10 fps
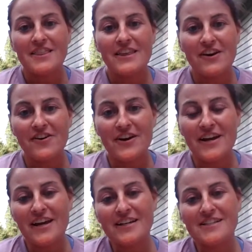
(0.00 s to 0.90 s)

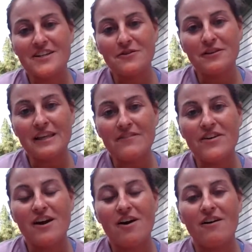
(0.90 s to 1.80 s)
theory is still
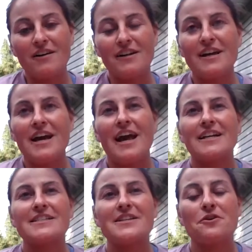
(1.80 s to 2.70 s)
living on
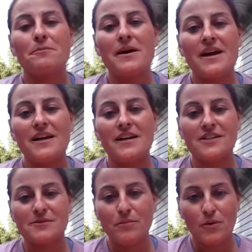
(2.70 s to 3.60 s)
and still being
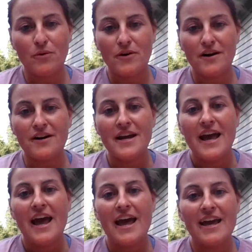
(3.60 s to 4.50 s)
explored
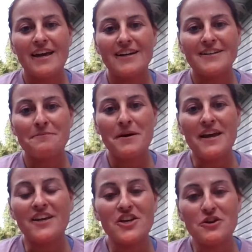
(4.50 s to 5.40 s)
and
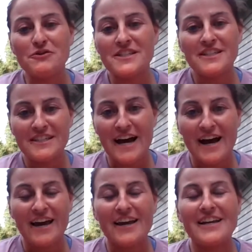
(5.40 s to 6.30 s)
being used today,